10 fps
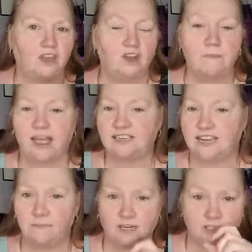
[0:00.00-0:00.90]
You may have
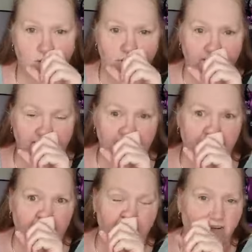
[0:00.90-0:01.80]
seen my stories.
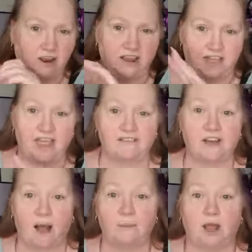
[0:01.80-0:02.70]
If not, if they have
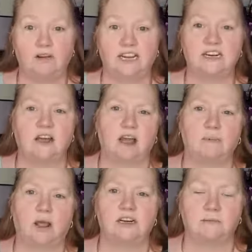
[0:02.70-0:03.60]
uploaded, I
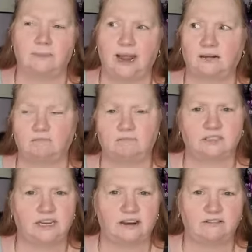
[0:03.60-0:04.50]
uploaded them about
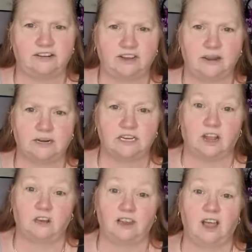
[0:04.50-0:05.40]
10, 15 minutes
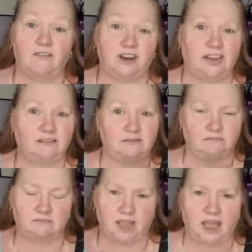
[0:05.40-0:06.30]
ago. So hopefully
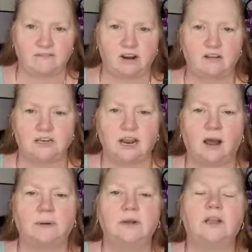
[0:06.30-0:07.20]
they have loaded
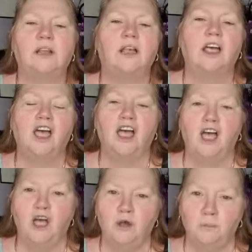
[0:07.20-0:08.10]
up.
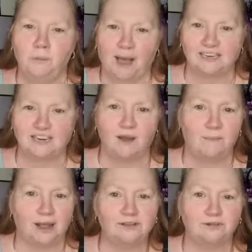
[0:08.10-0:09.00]
But
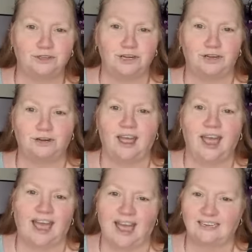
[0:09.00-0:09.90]
bundle two
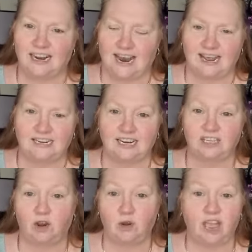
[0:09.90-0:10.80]
has landed.
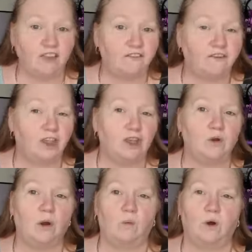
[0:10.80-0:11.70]
So if
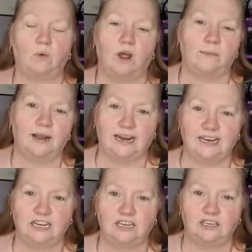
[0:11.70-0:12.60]
you were one of my
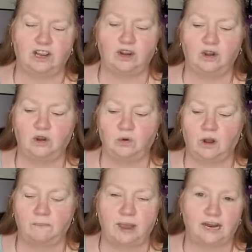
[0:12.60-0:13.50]
ladies who
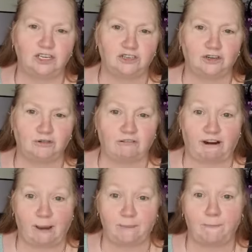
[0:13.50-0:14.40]
managed to
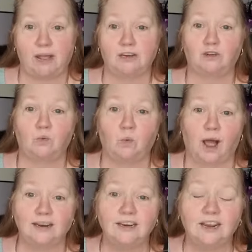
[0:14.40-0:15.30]
grab bundle
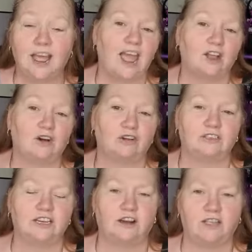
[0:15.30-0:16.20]
one and got
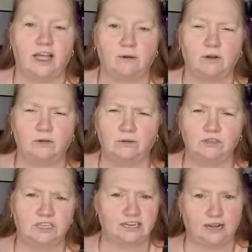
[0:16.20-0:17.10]
yourself that
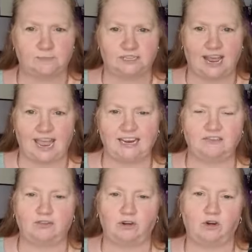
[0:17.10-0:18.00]
gorgeous lip stain
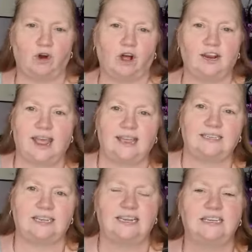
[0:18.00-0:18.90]
for your holiday
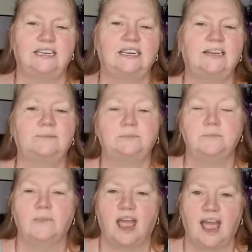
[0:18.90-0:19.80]
season
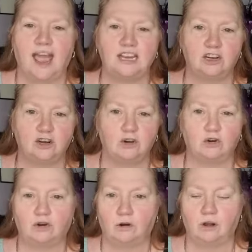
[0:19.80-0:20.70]
and
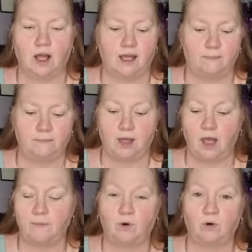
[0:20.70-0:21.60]
your
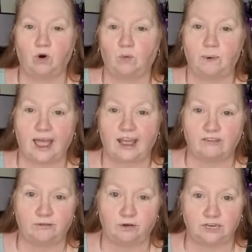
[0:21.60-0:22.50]
purple or black
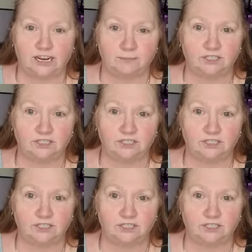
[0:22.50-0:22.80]
4D